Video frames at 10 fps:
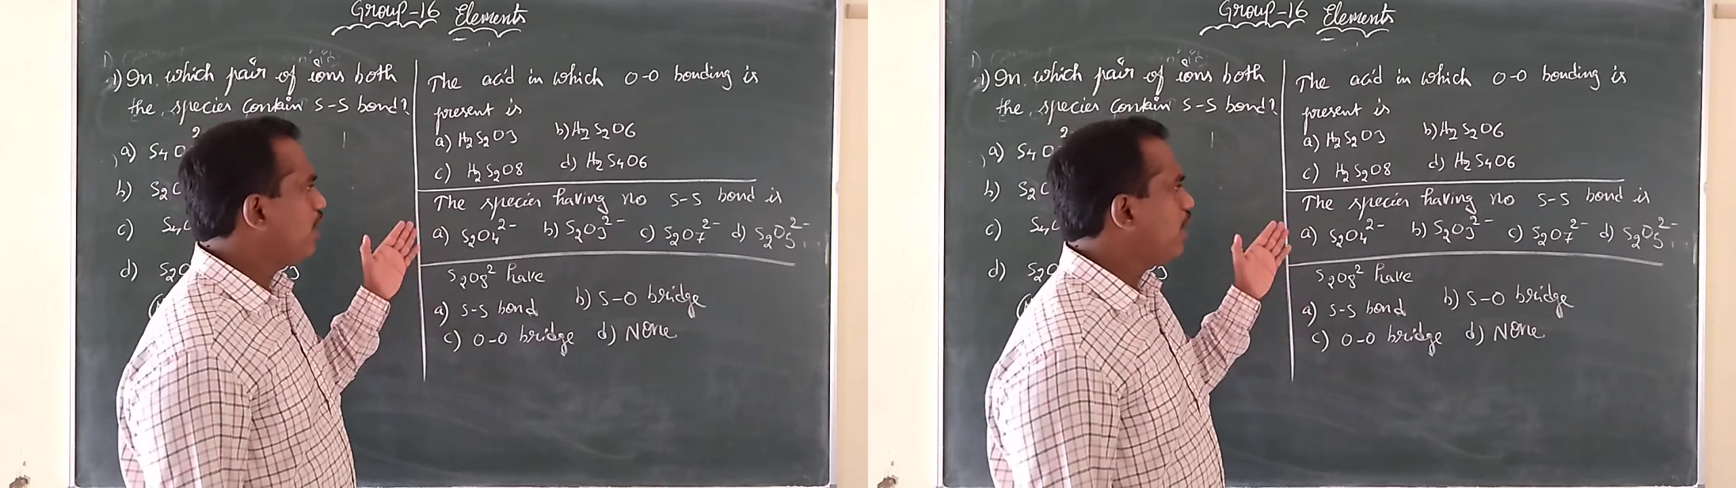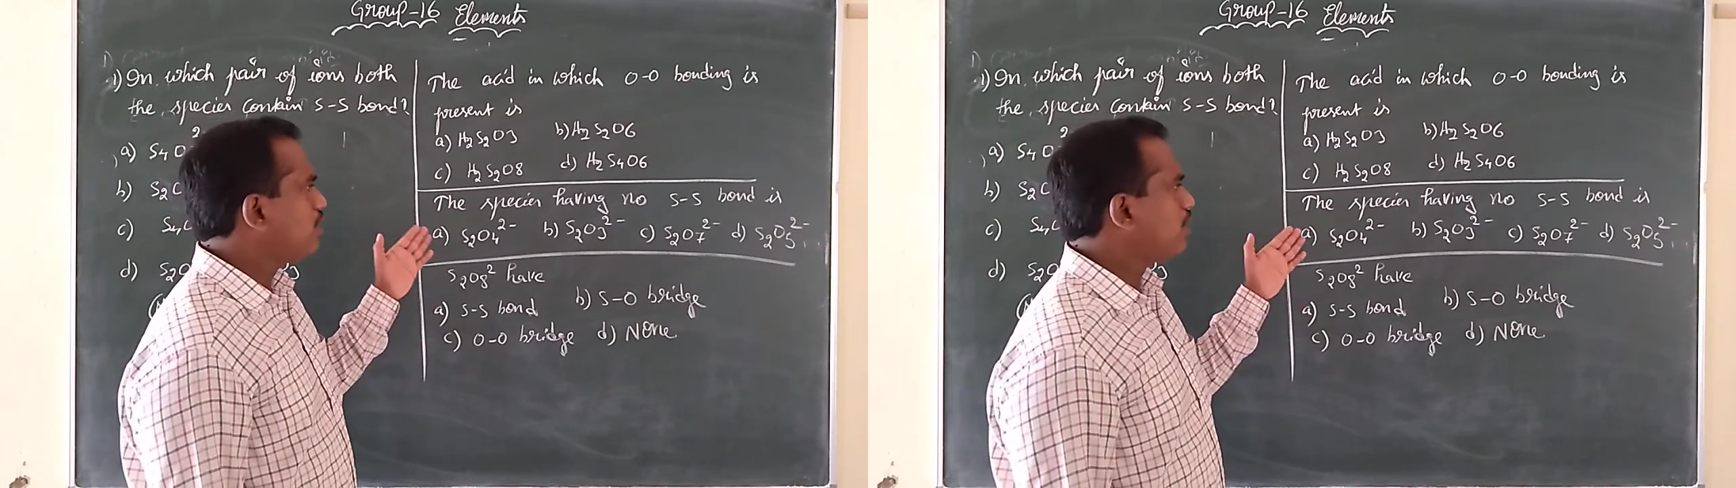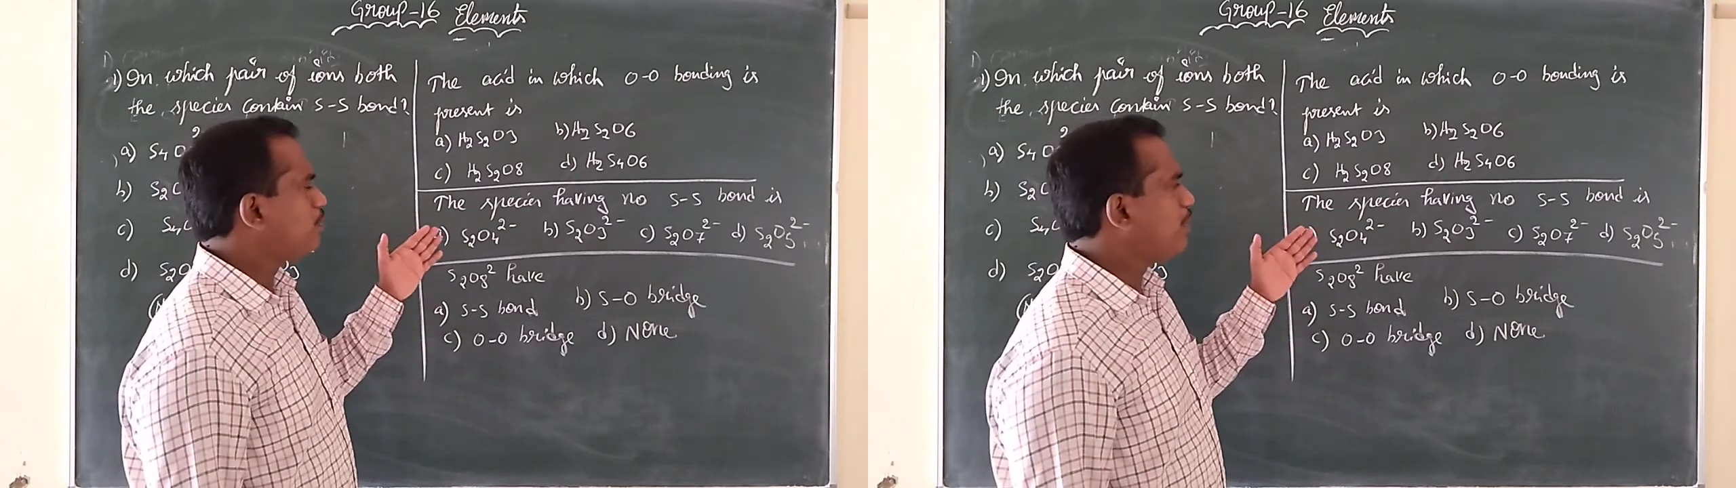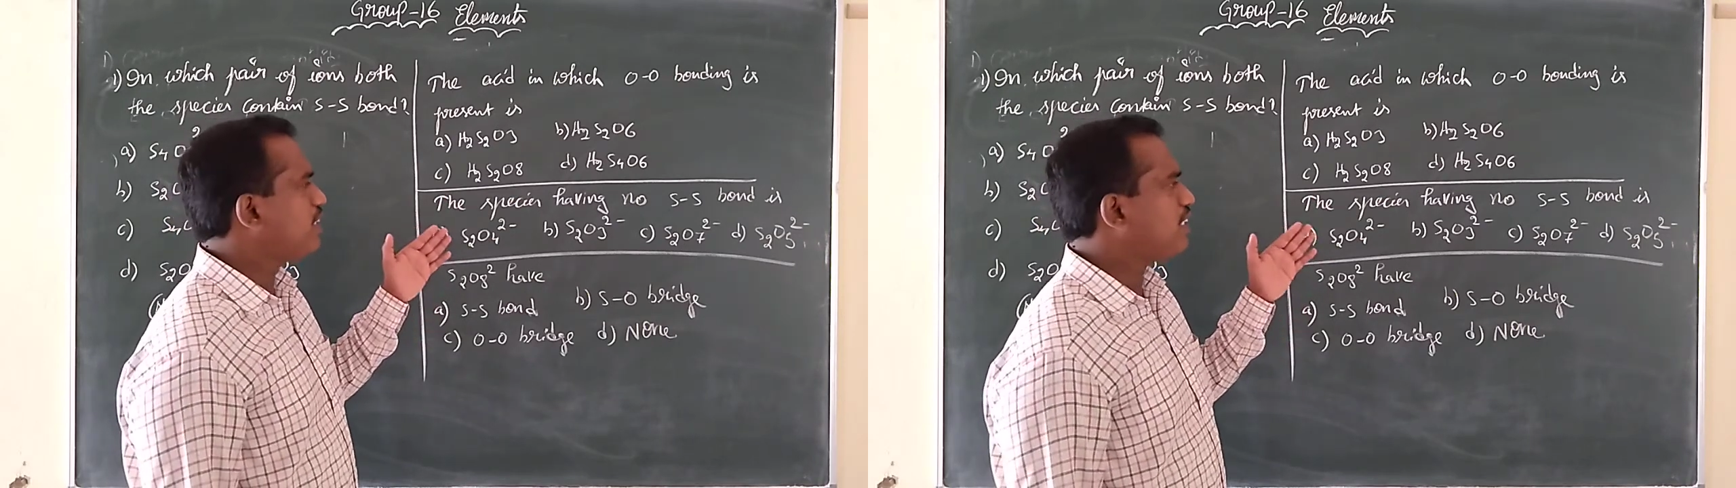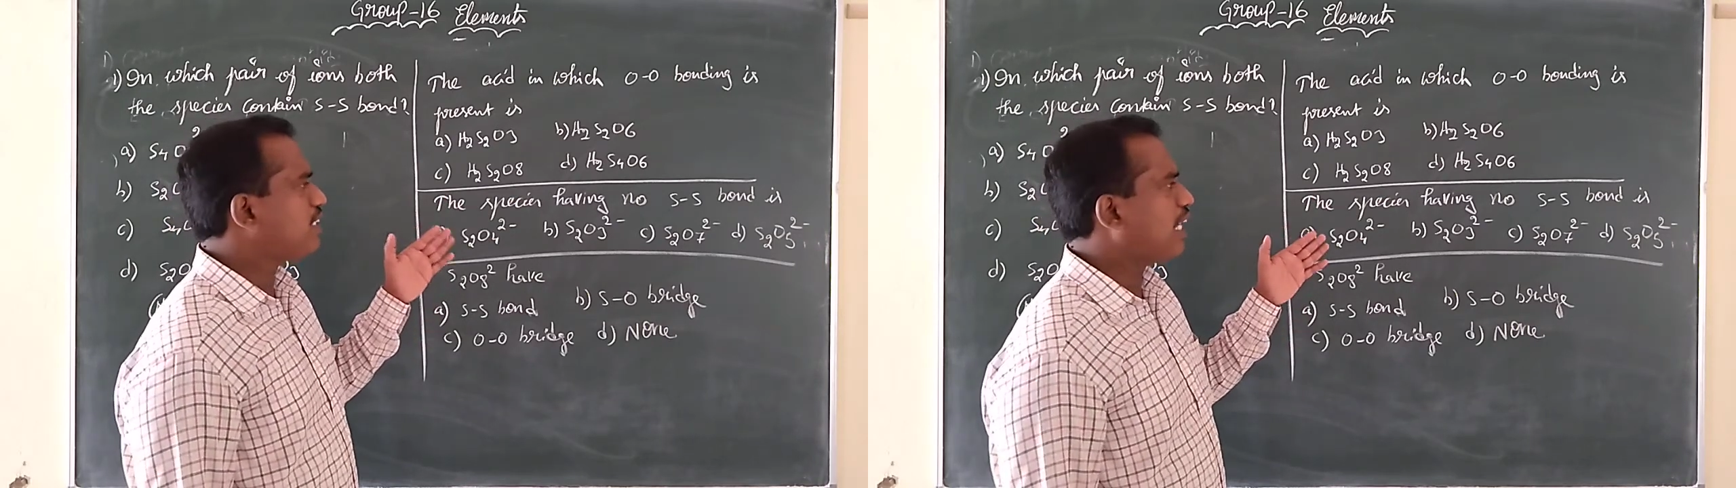The
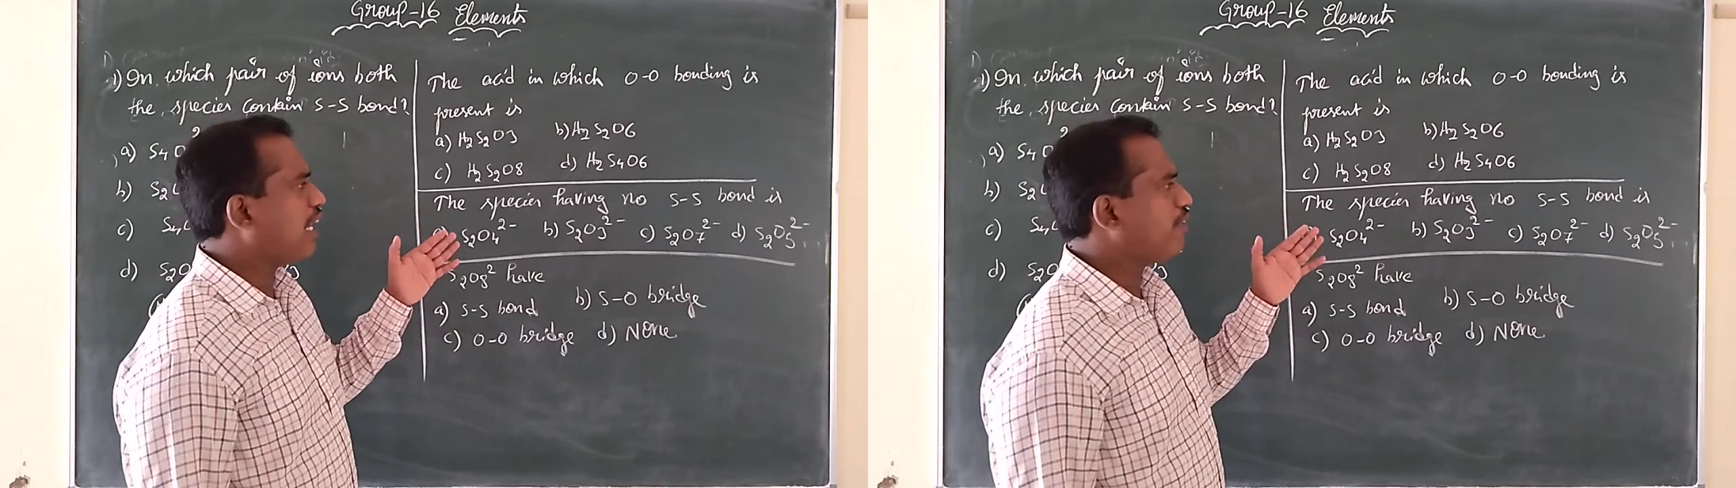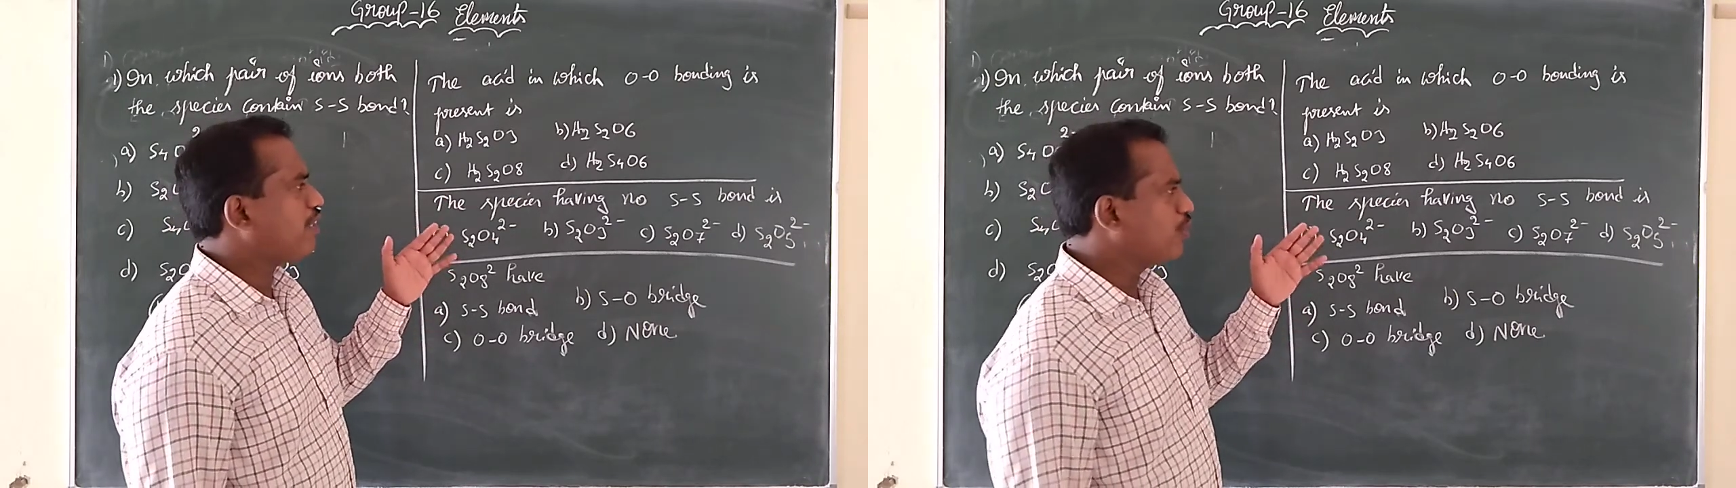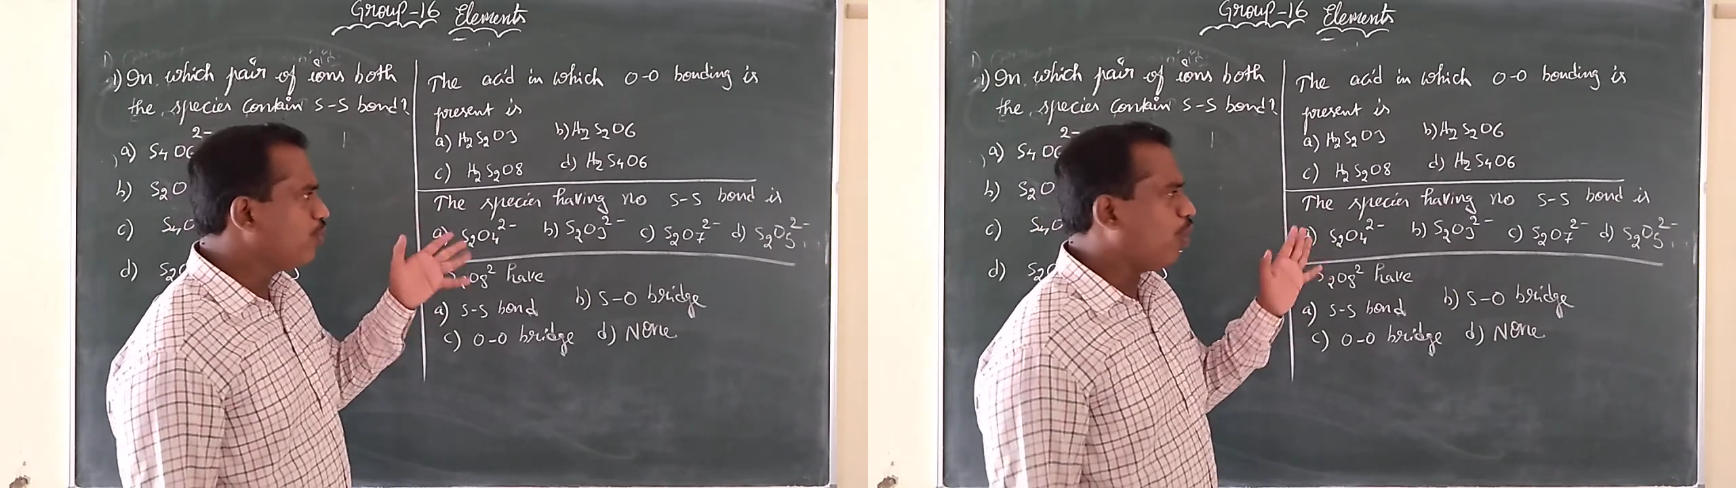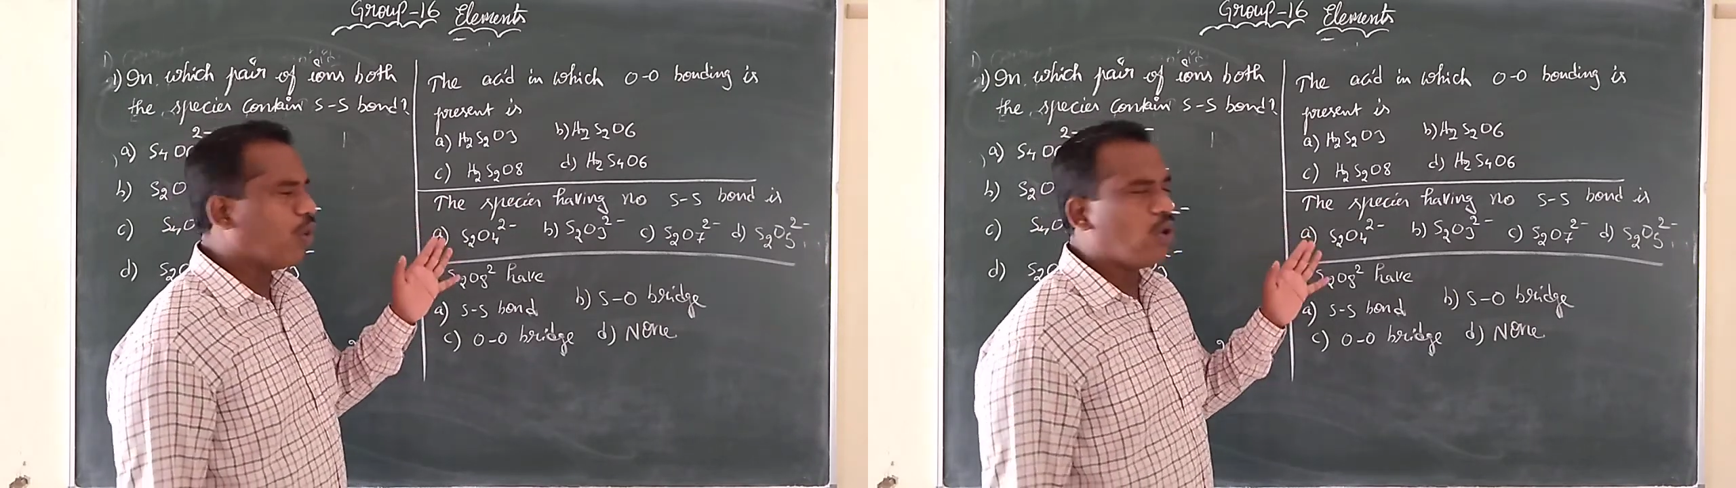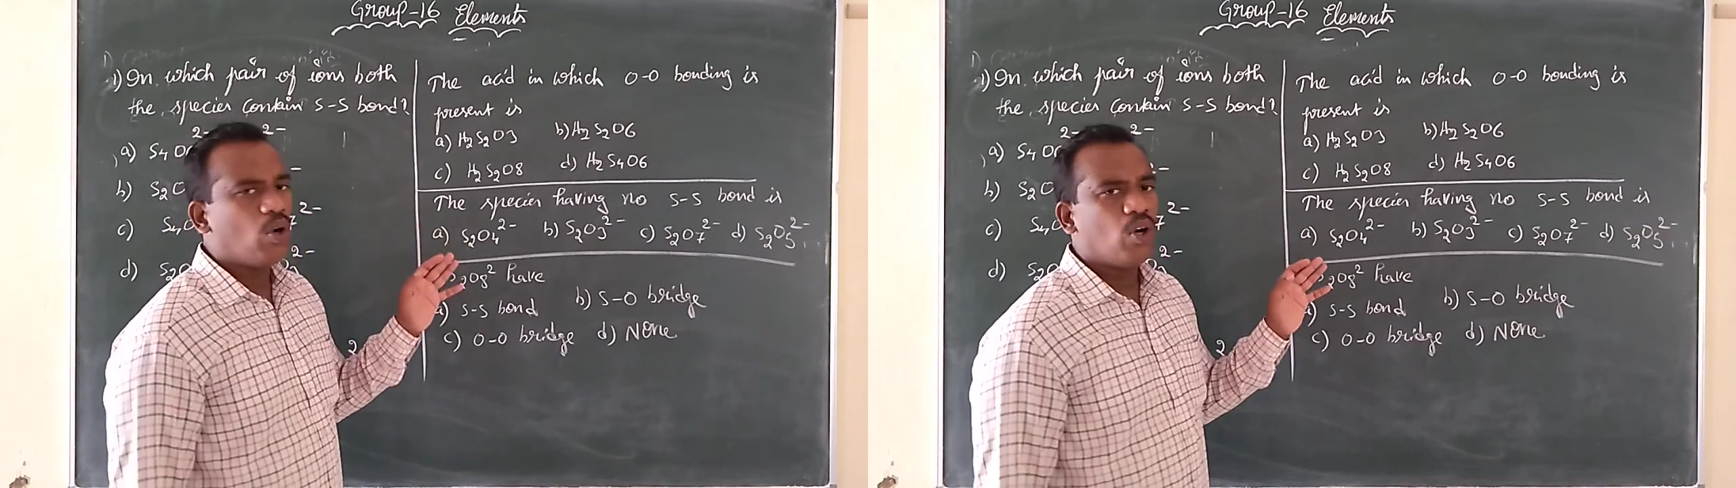species having
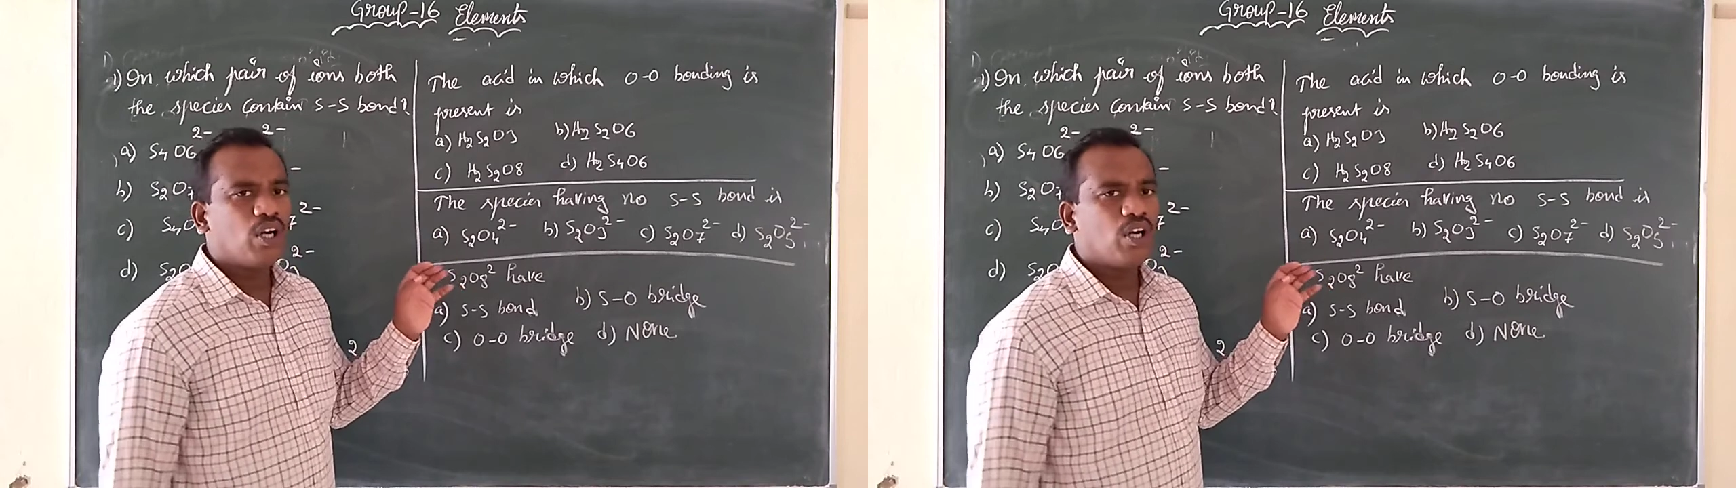no